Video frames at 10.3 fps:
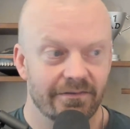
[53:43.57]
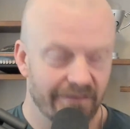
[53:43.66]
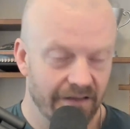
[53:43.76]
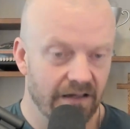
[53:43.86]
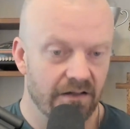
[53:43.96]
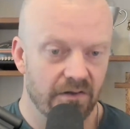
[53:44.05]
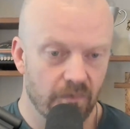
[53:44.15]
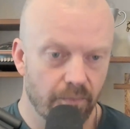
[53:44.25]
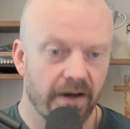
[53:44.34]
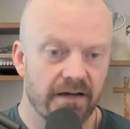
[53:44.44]
then you
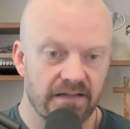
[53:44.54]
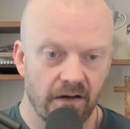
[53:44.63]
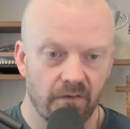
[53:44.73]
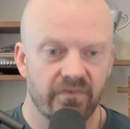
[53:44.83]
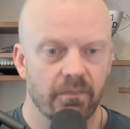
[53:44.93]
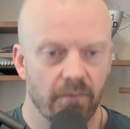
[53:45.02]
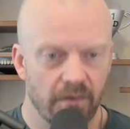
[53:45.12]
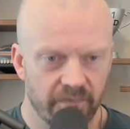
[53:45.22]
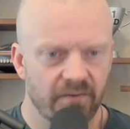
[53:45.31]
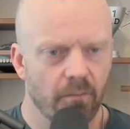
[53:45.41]
break down some
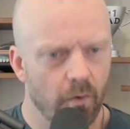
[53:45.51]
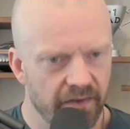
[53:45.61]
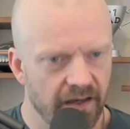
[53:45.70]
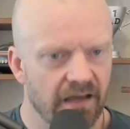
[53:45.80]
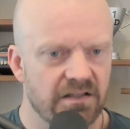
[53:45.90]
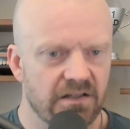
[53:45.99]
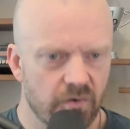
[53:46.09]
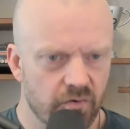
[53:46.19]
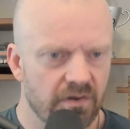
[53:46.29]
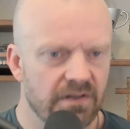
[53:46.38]
more of the
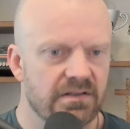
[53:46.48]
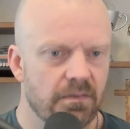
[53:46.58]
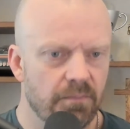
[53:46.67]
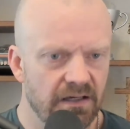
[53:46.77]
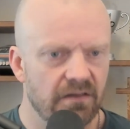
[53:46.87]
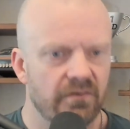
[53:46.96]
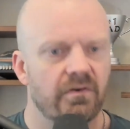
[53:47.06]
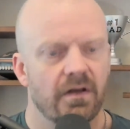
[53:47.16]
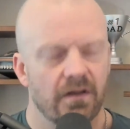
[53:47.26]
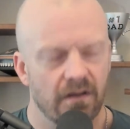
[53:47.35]
anti-nutrients in the beans,
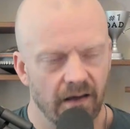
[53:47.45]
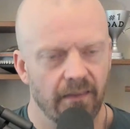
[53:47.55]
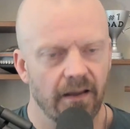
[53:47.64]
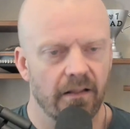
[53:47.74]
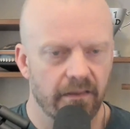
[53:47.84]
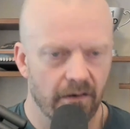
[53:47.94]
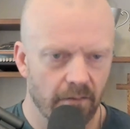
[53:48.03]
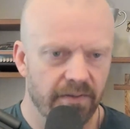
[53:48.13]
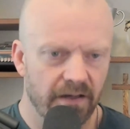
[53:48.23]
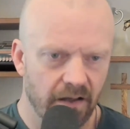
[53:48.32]
and then they're a
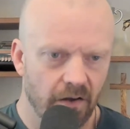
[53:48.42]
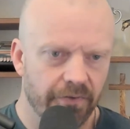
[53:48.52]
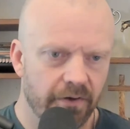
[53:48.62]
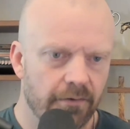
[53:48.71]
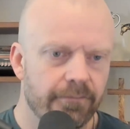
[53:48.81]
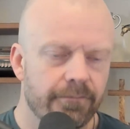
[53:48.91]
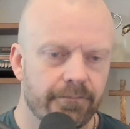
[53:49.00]
bit healthier.